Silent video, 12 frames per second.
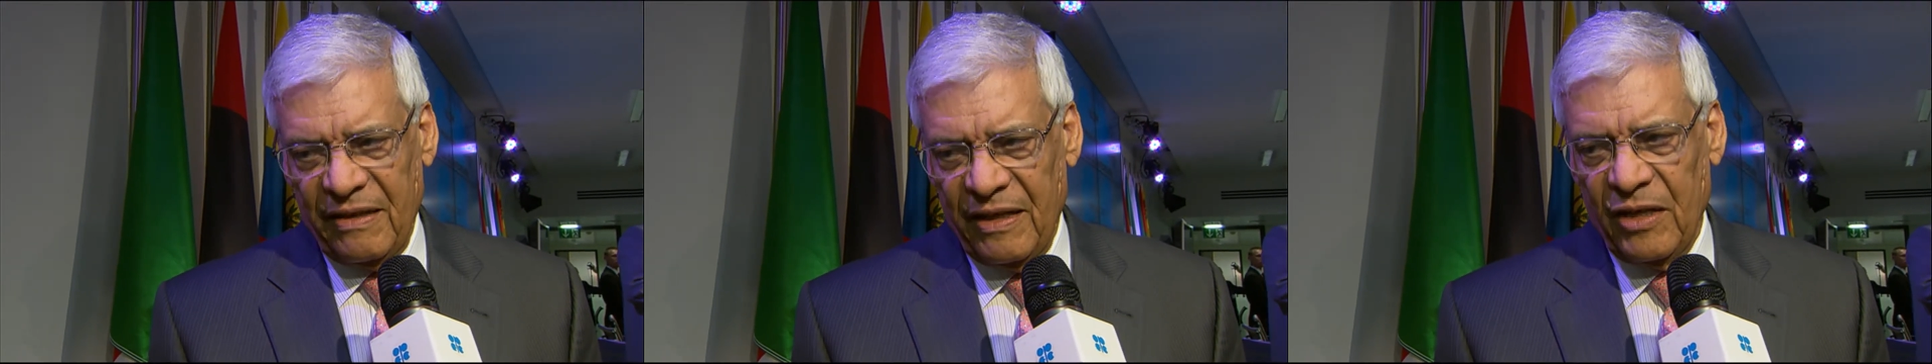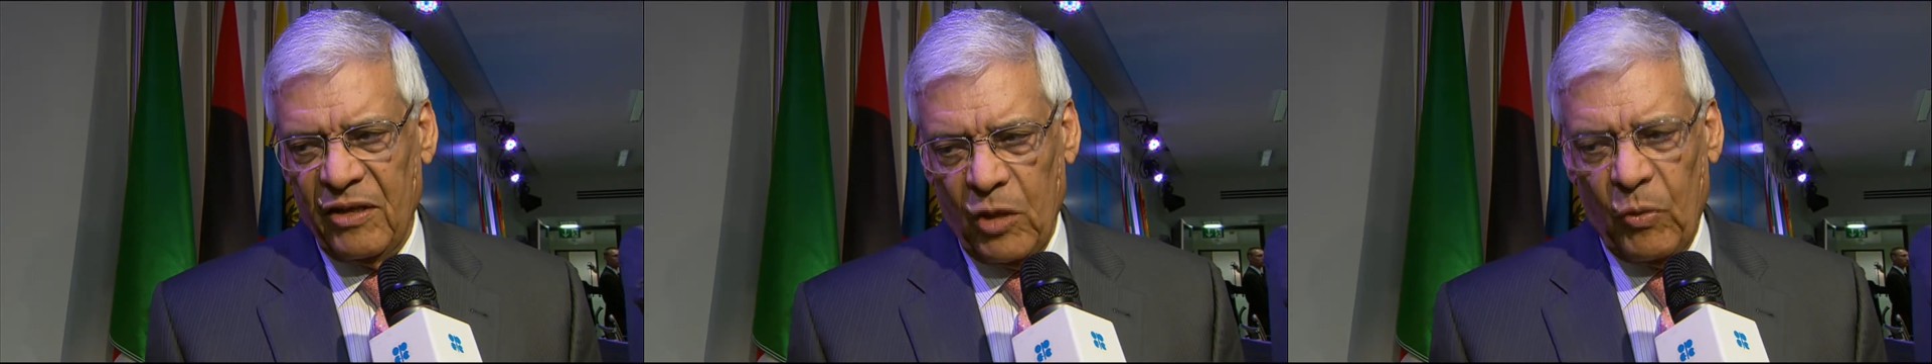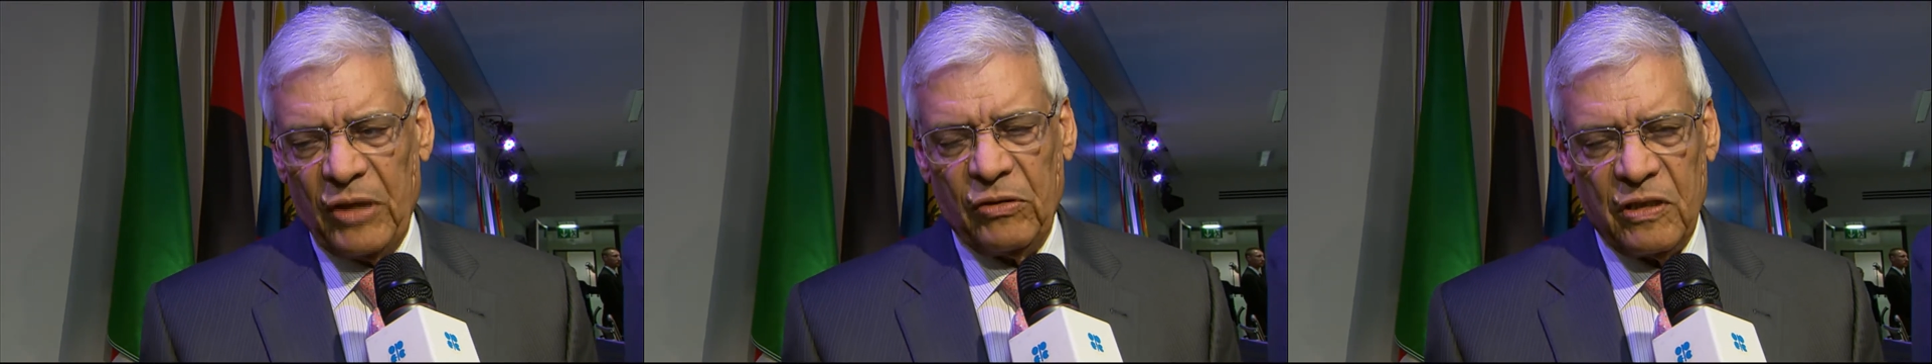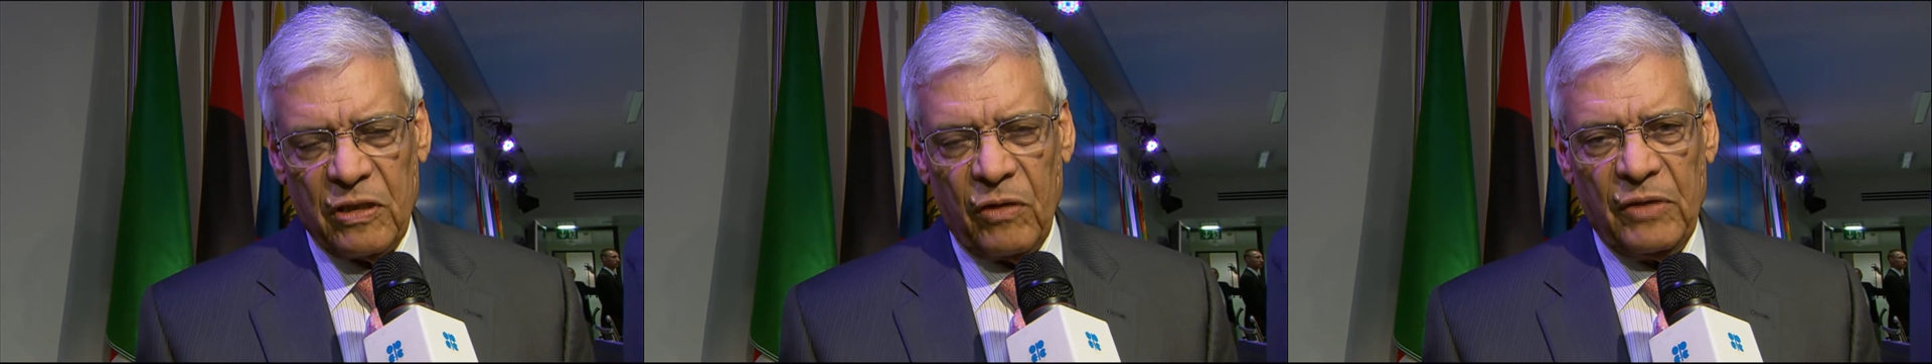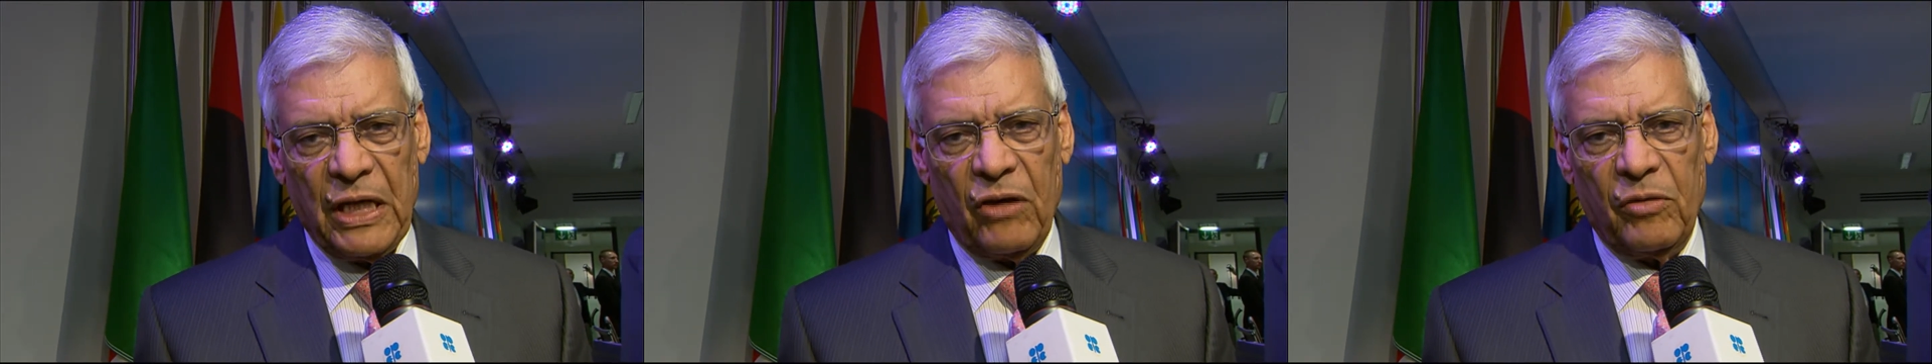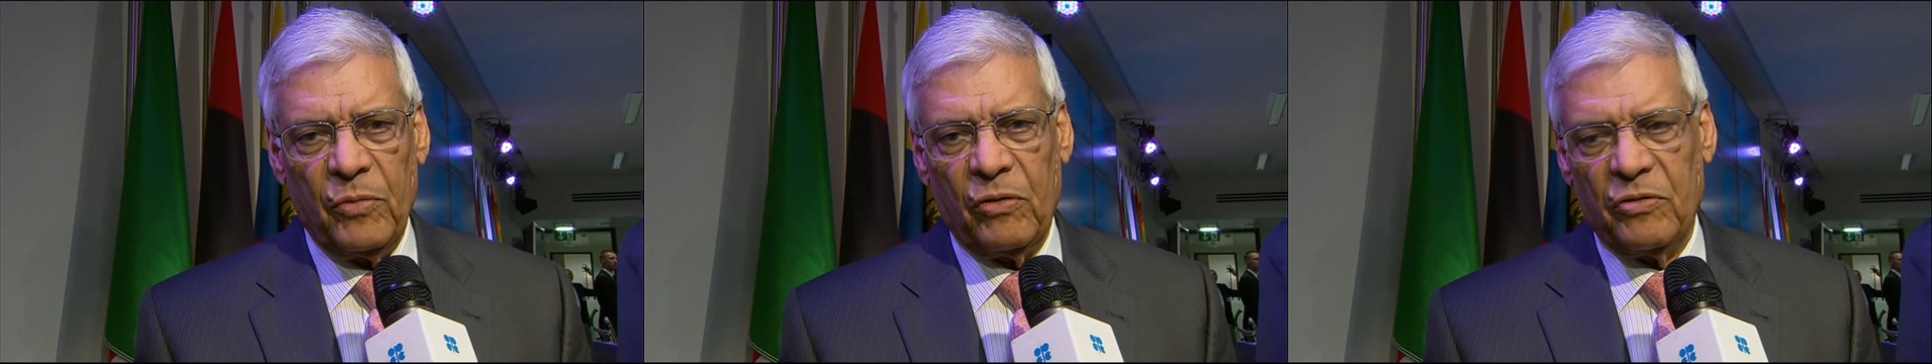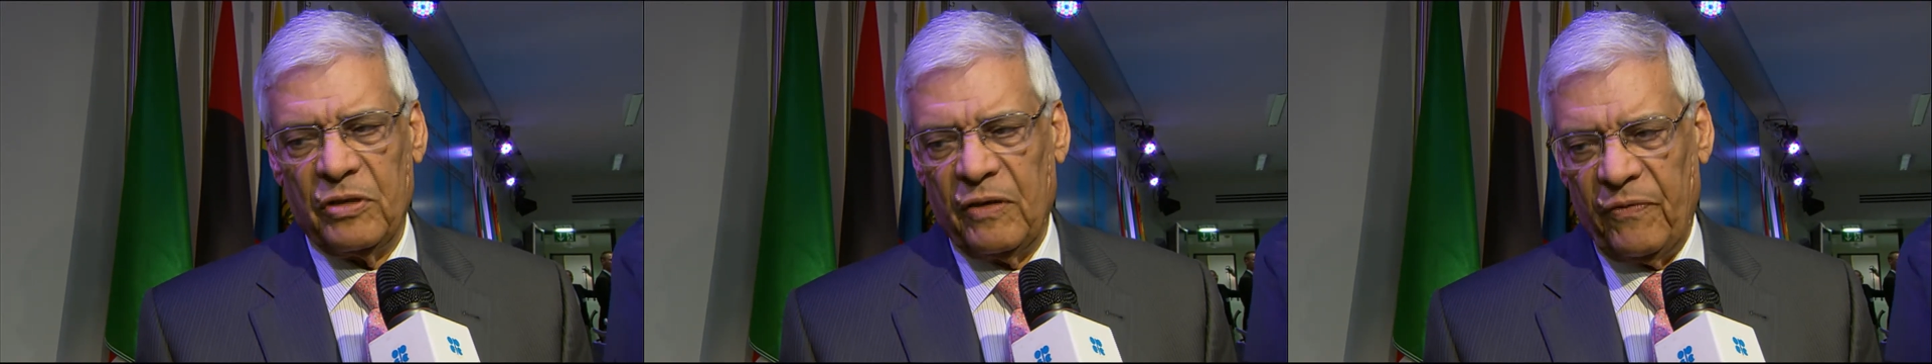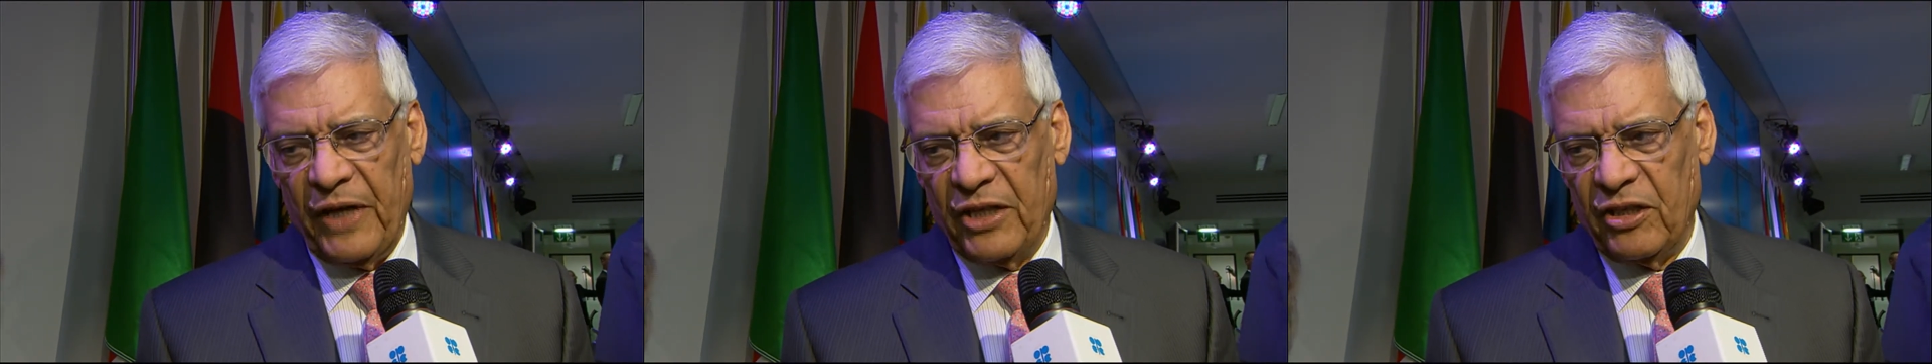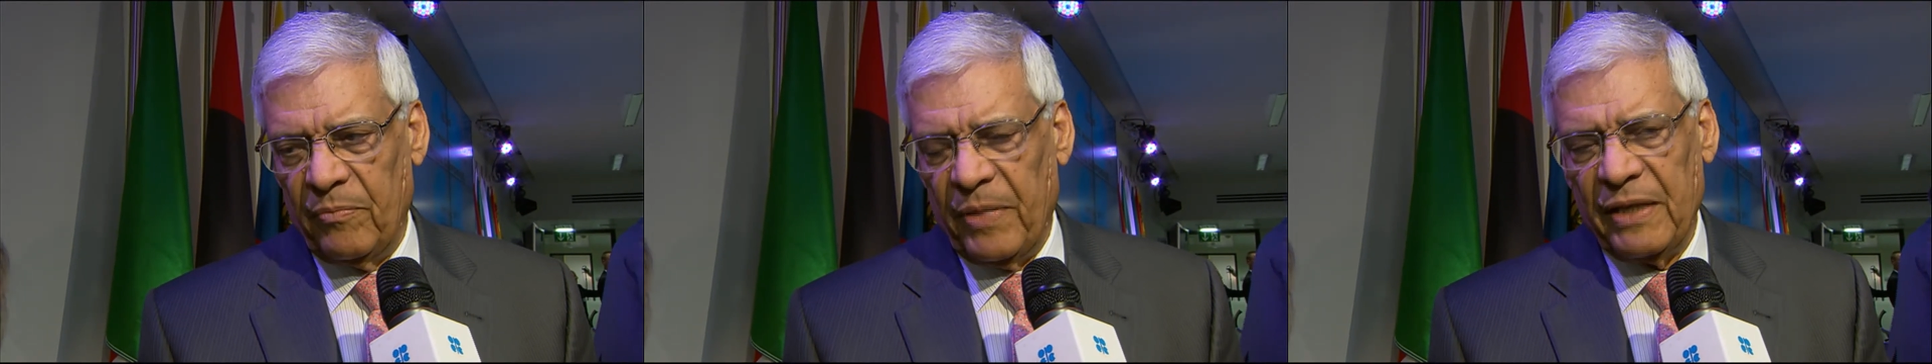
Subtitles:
They want to slow down because of inflation.